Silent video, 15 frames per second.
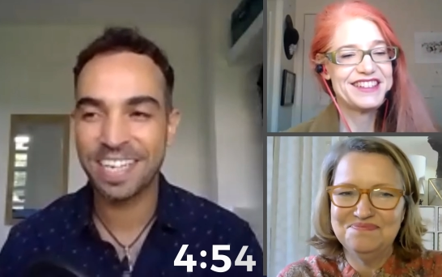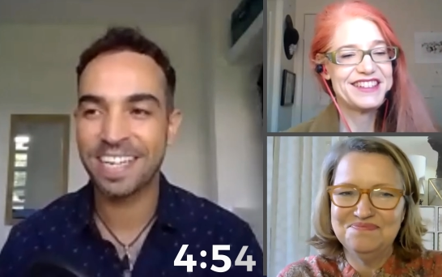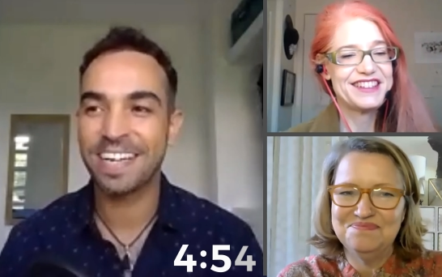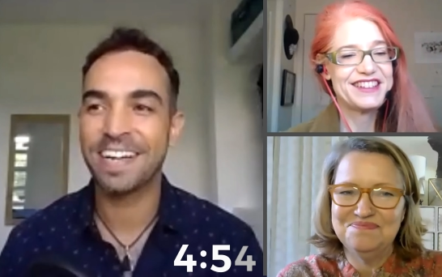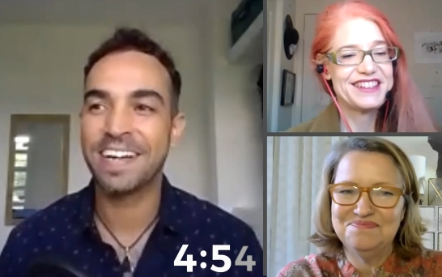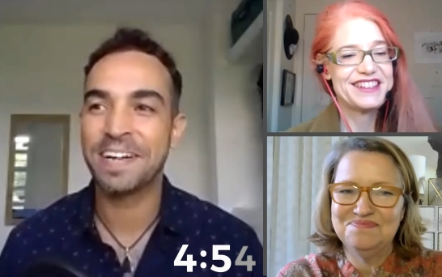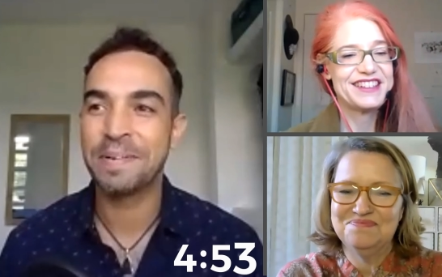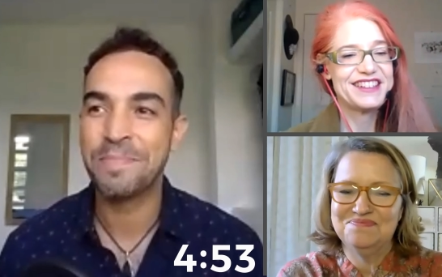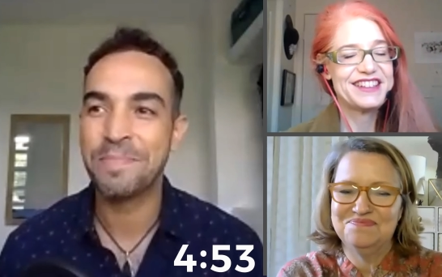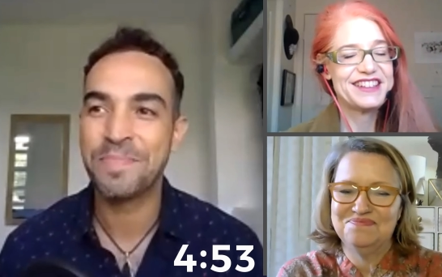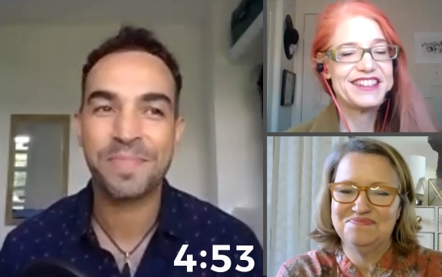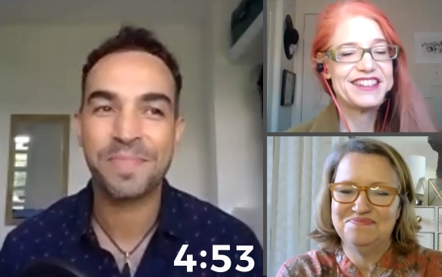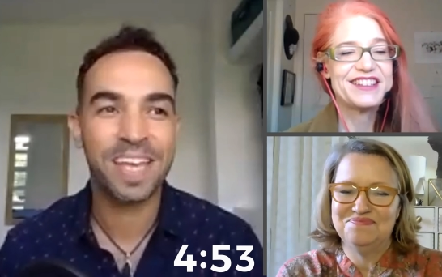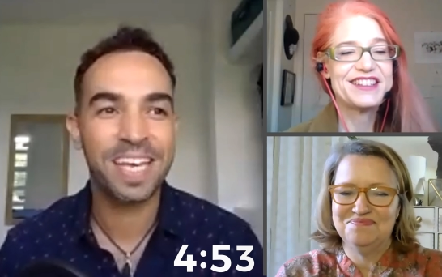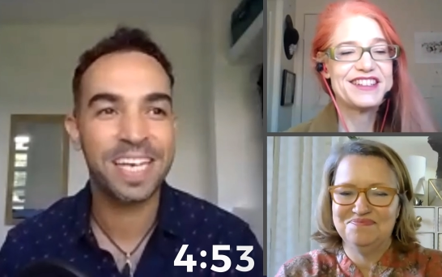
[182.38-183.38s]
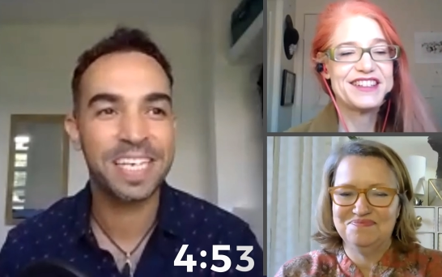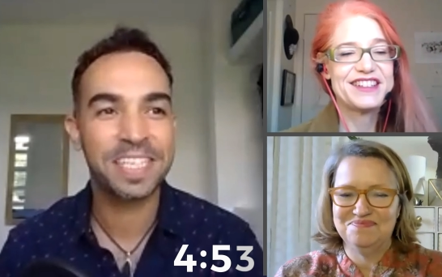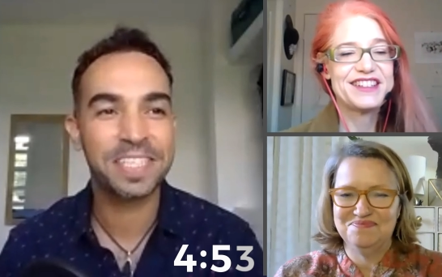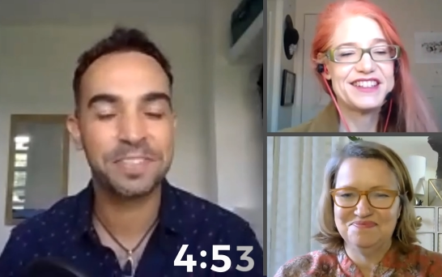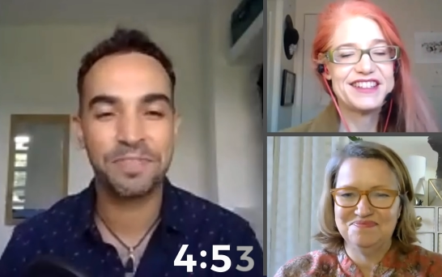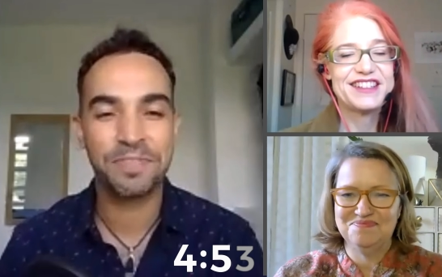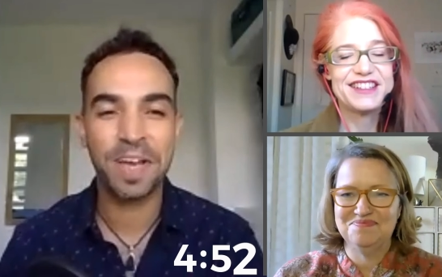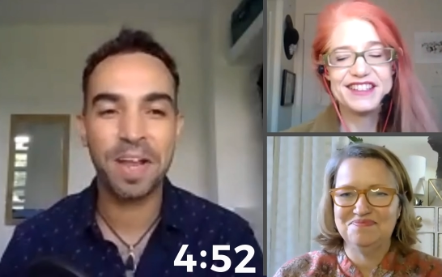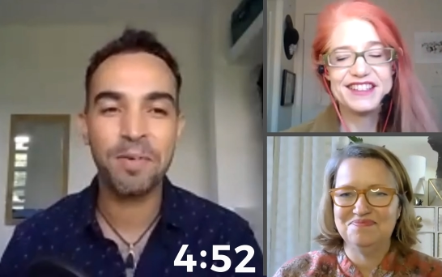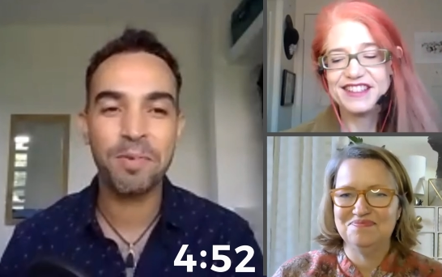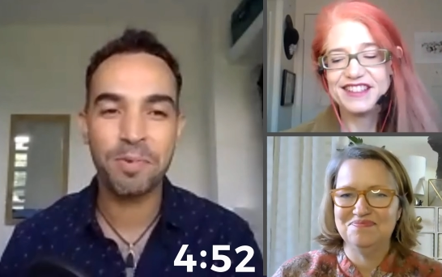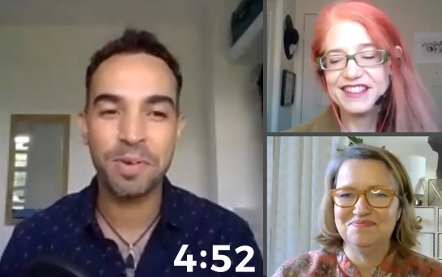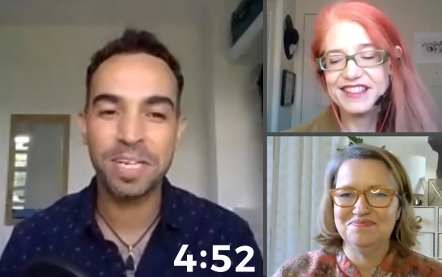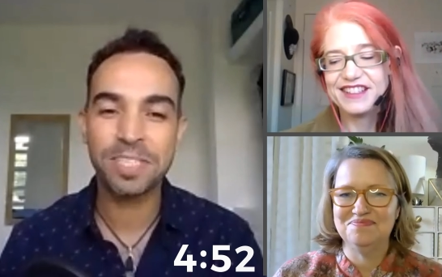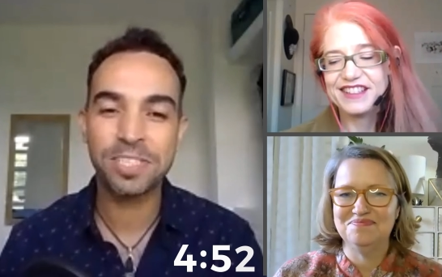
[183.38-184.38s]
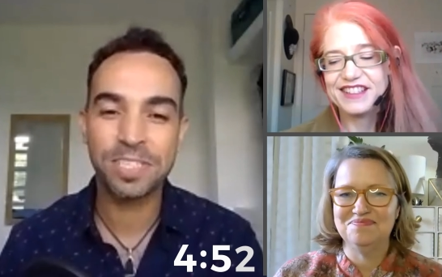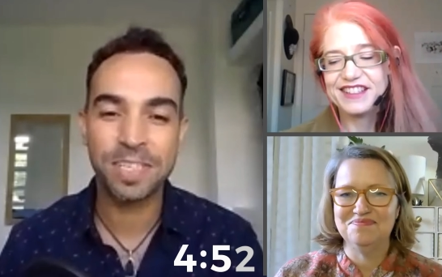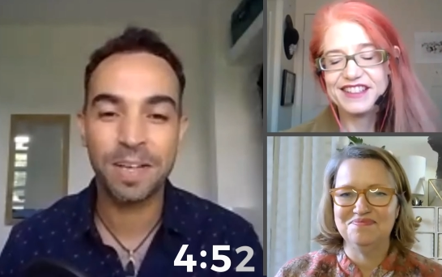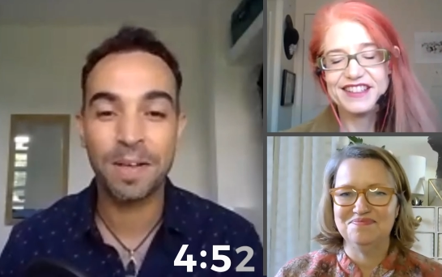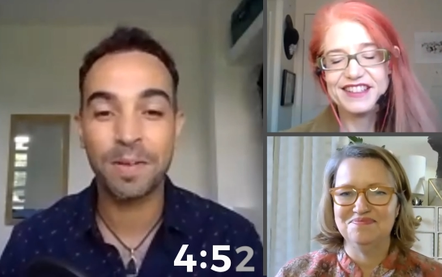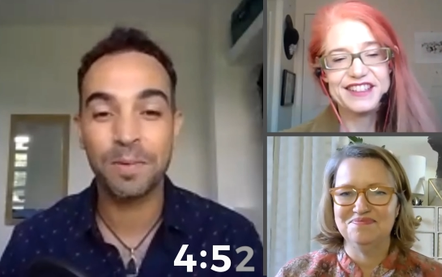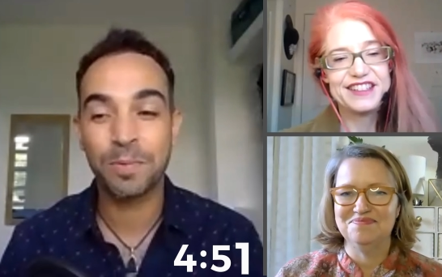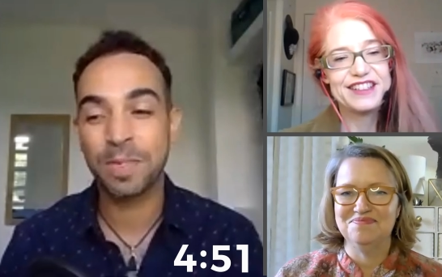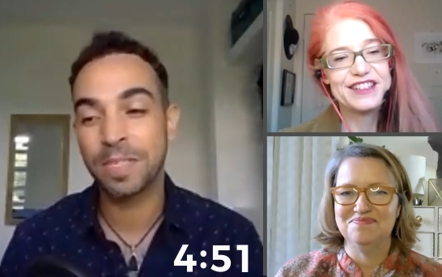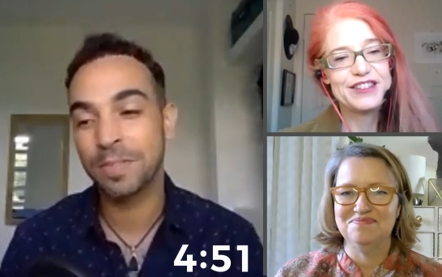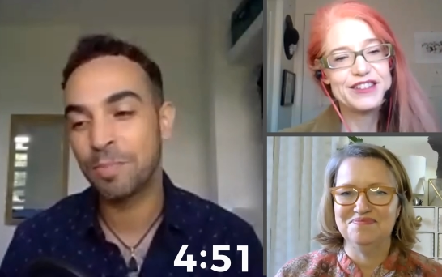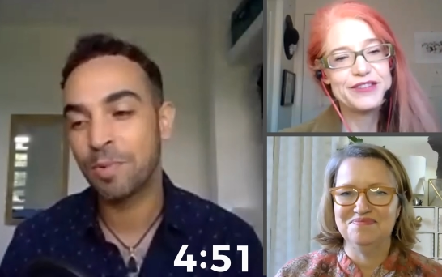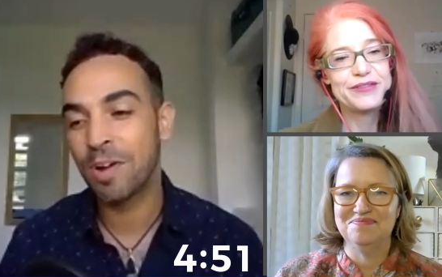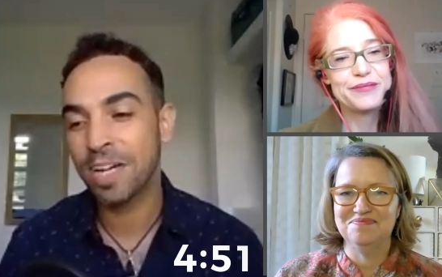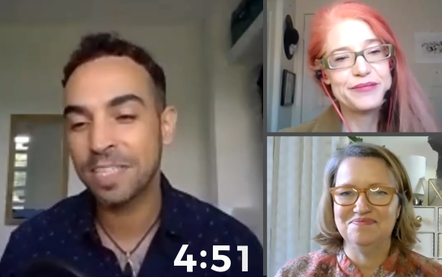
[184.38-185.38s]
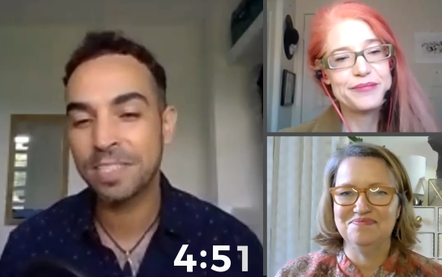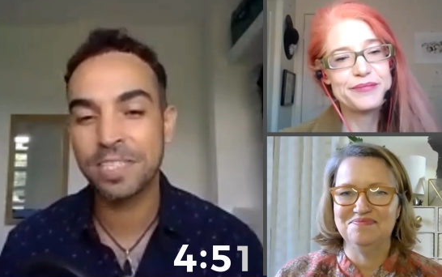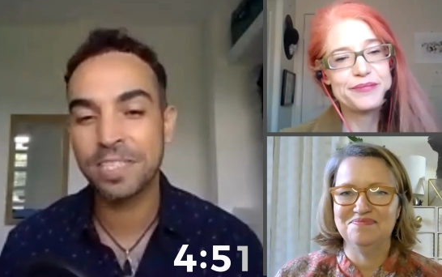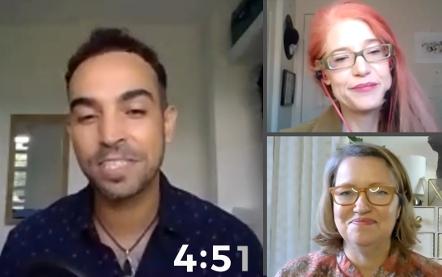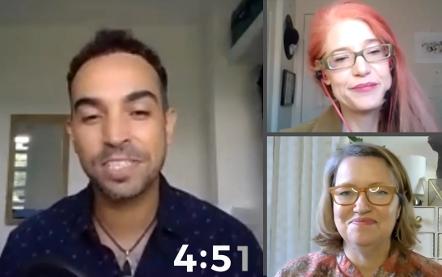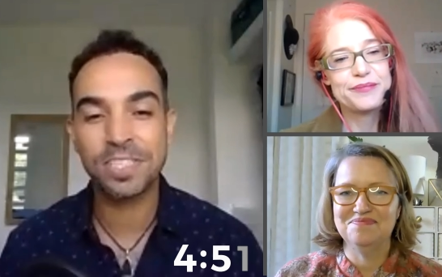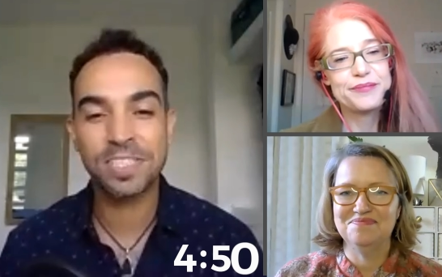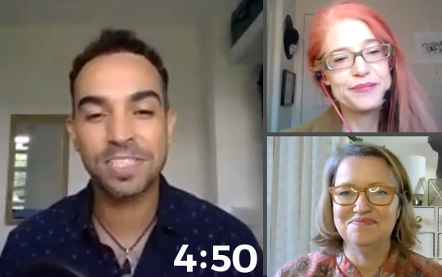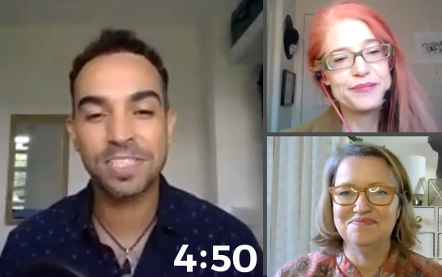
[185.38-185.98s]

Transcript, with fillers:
Speaker 1: um, is very rich. Uh, well, Moroccan dishes